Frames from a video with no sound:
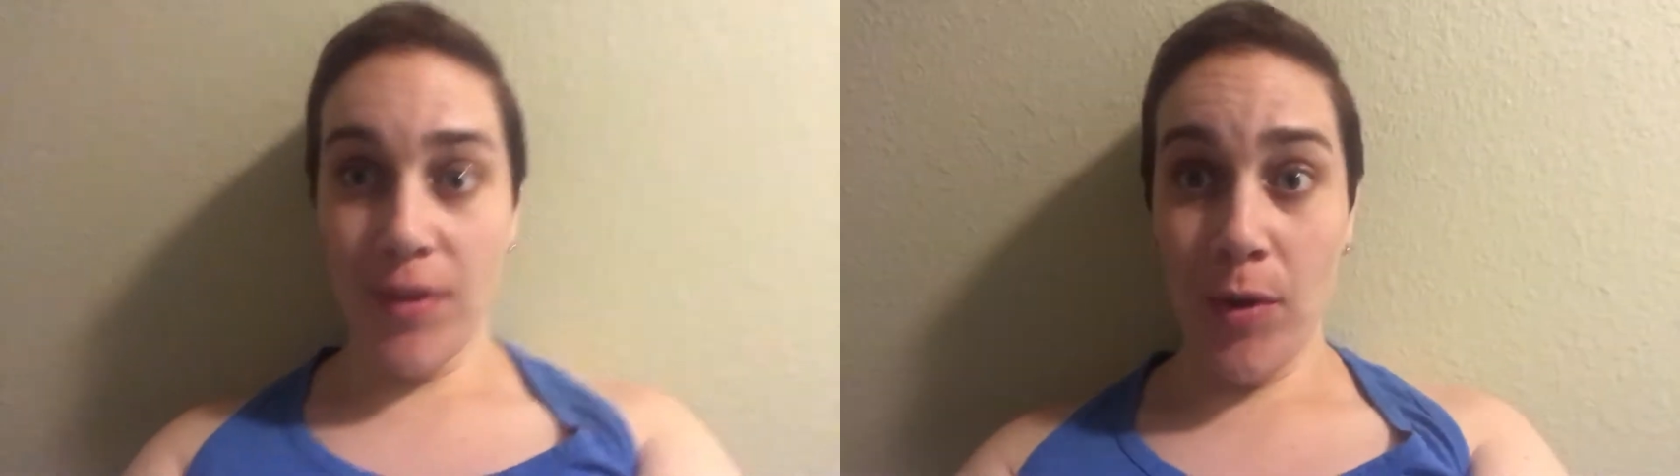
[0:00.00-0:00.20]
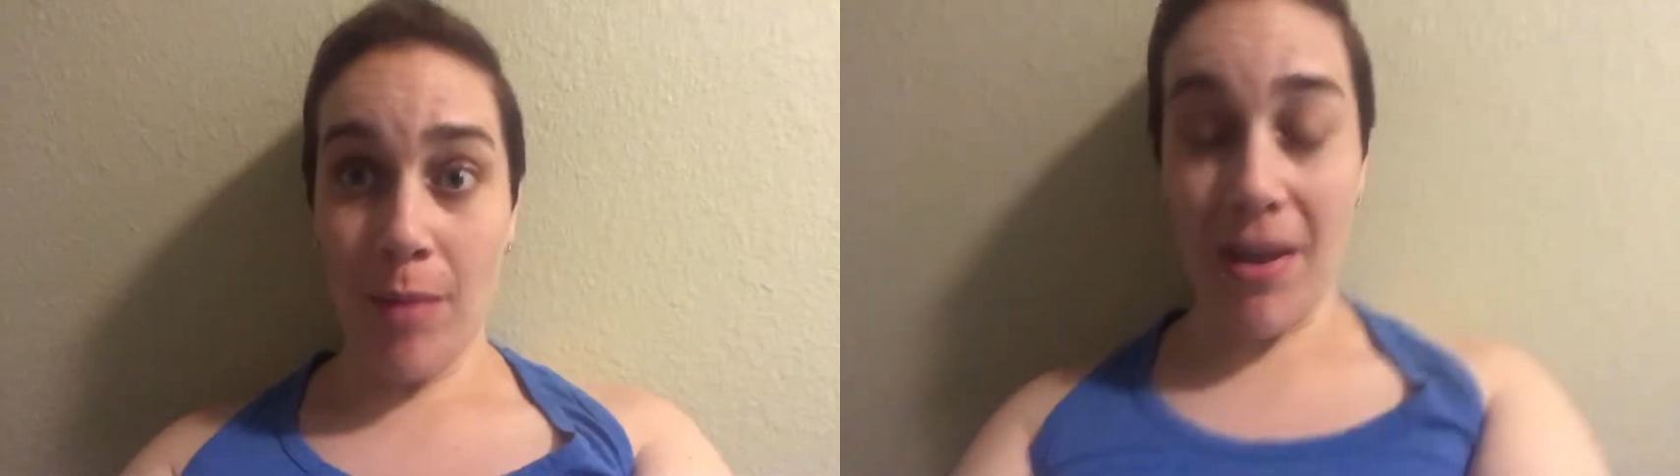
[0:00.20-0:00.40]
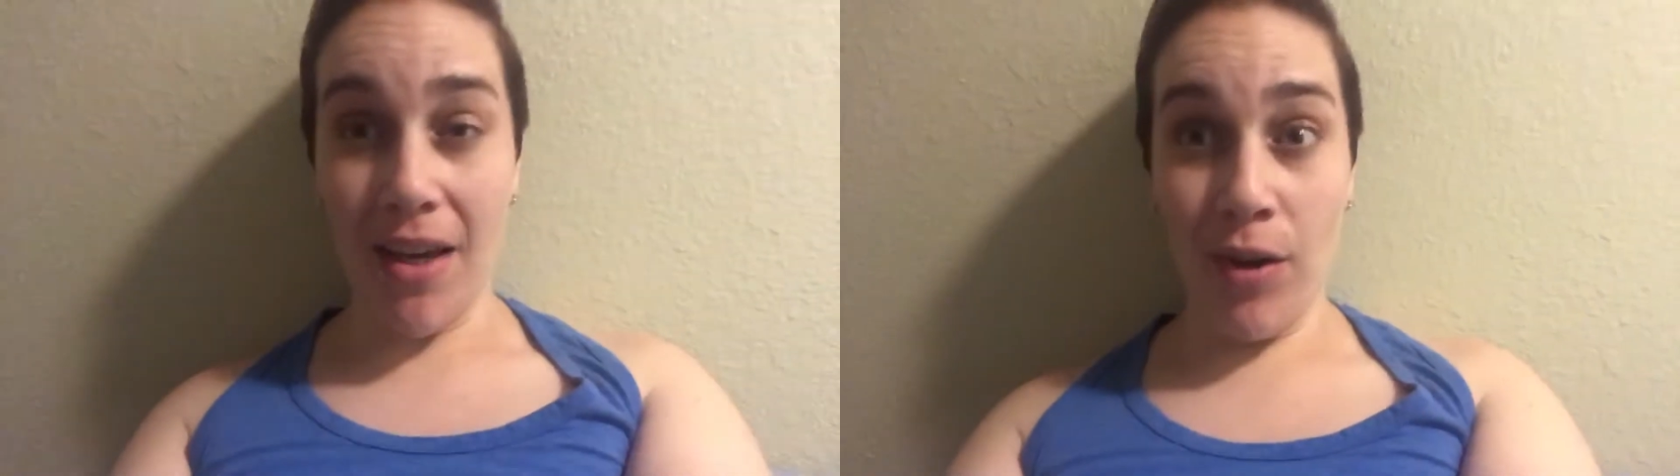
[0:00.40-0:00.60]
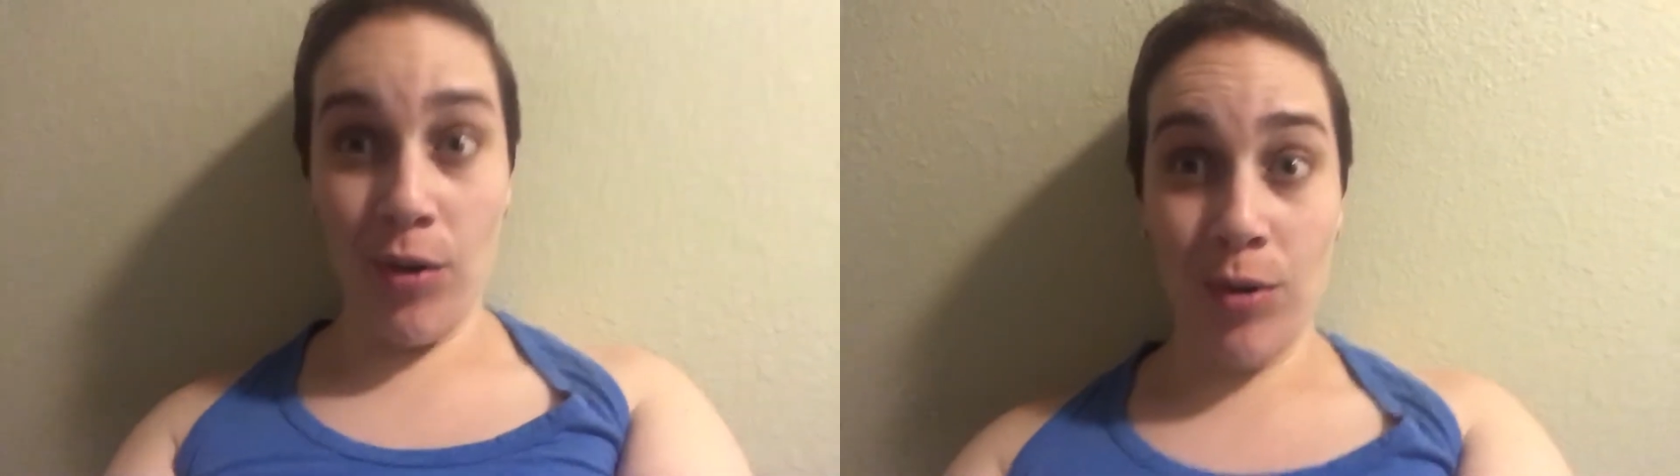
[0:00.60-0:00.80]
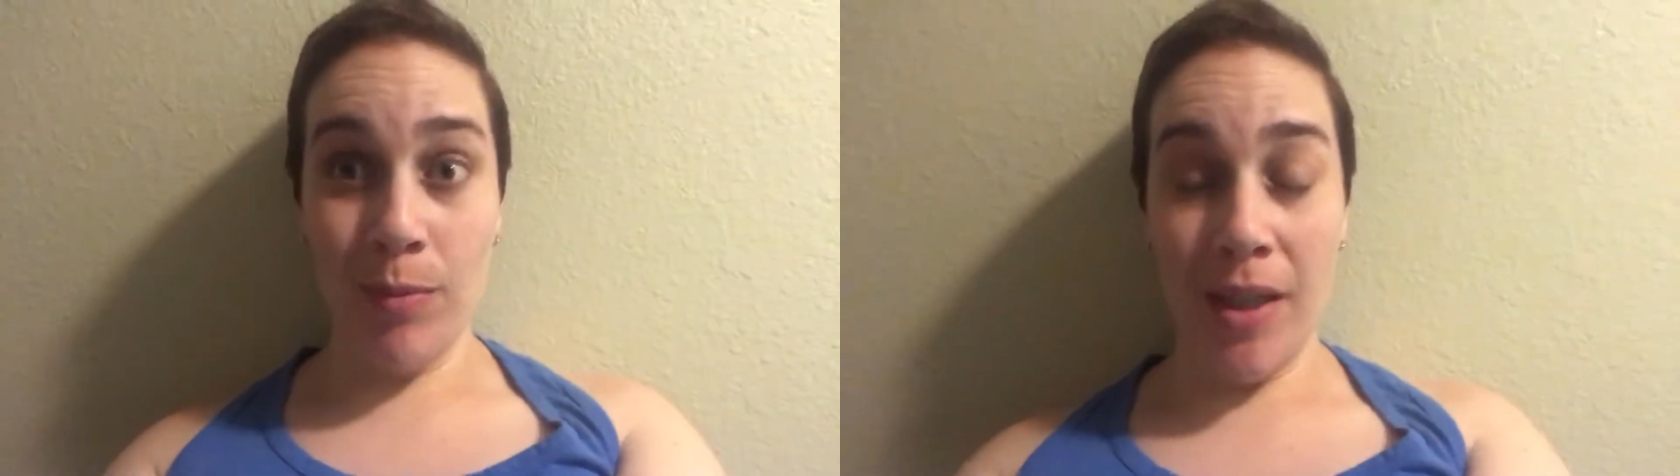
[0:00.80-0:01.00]
You get me at
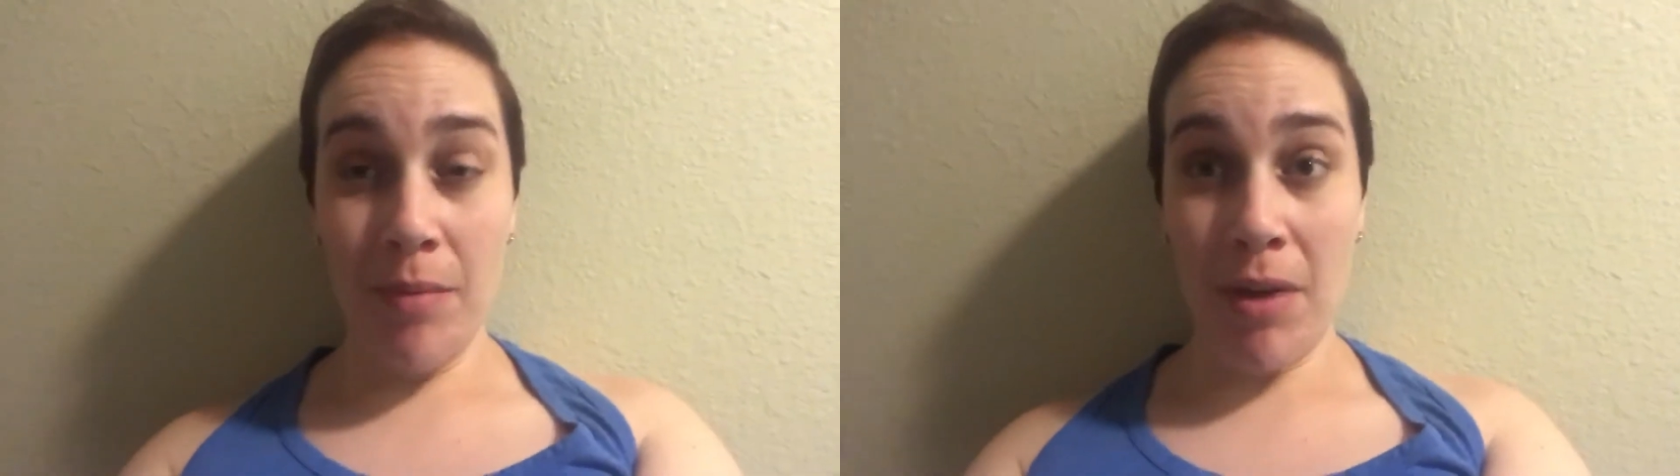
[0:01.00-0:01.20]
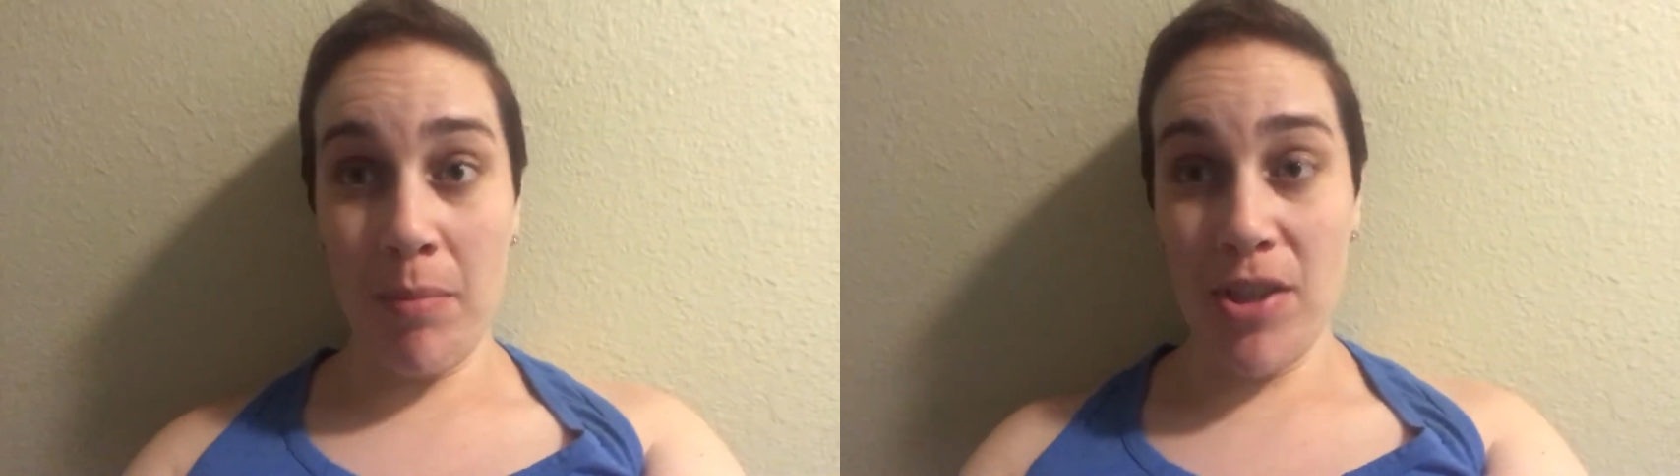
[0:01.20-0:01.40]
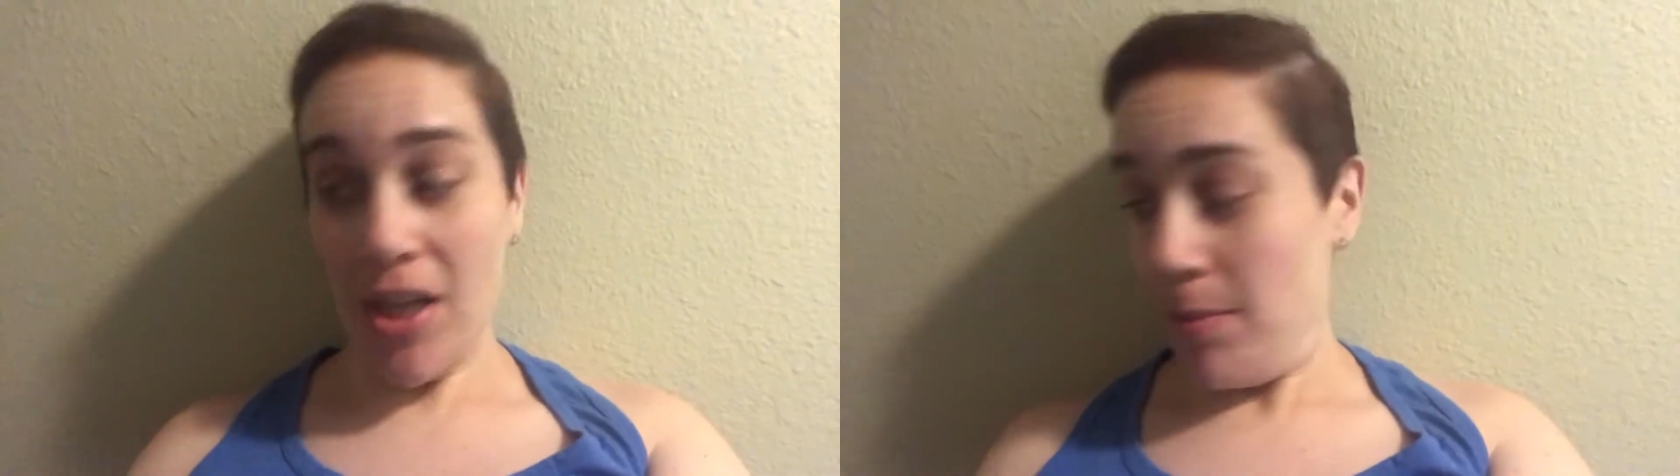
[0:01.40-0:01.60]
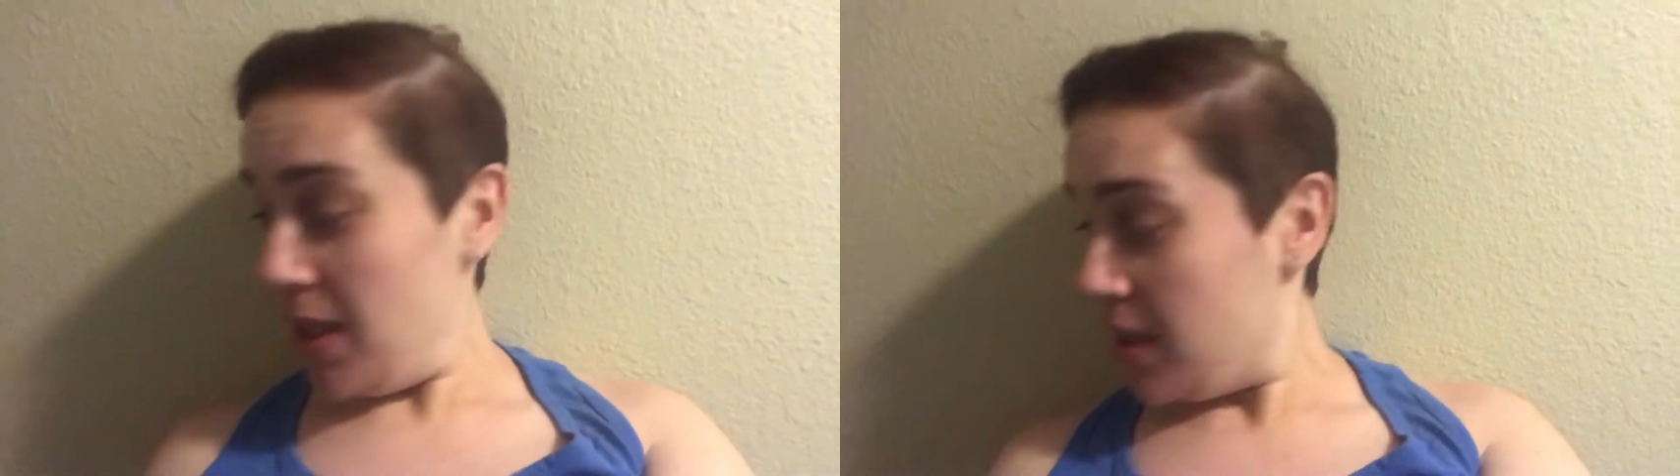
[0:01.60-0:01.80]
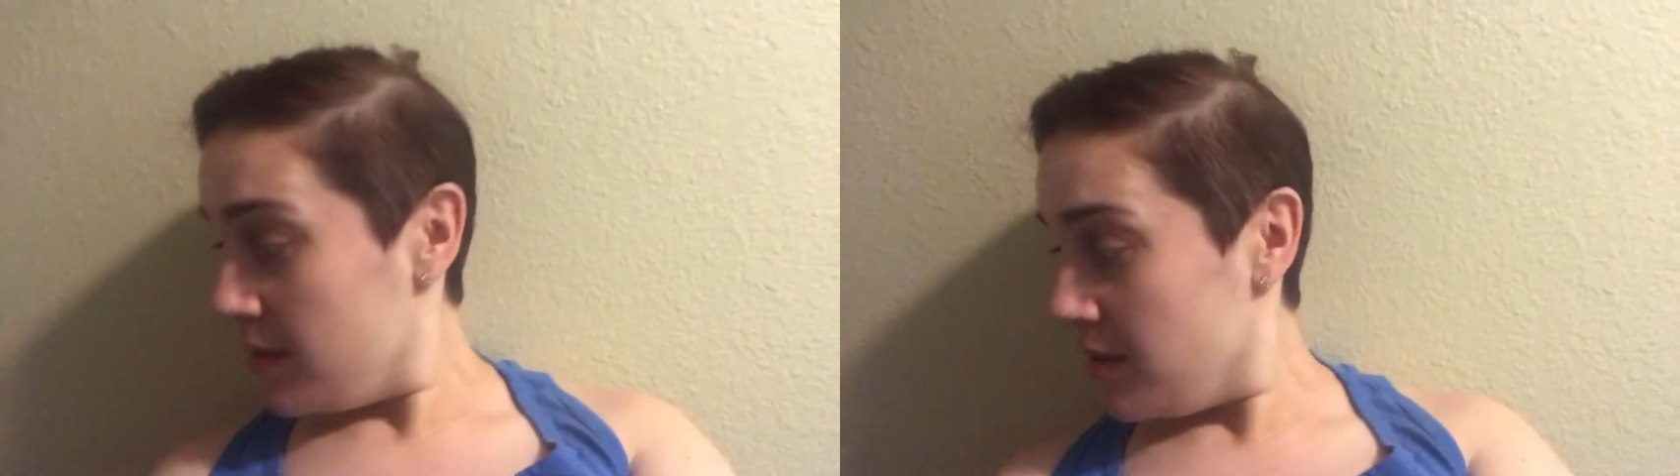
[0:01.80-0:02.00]
home in my
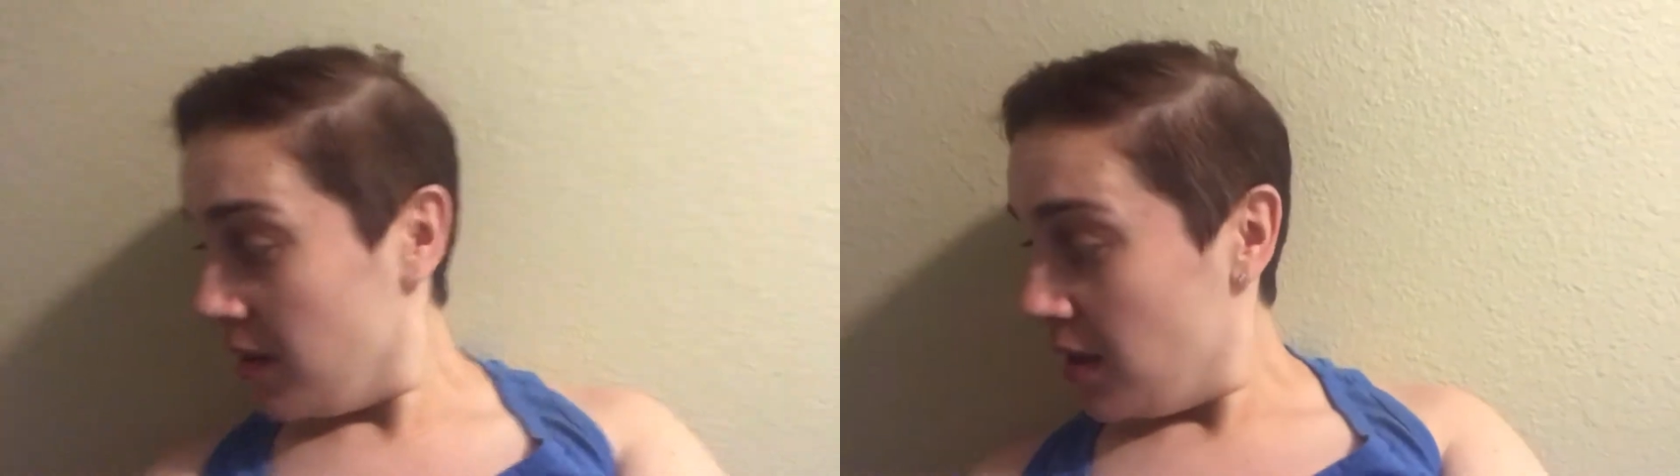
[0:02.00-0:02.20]
pajamas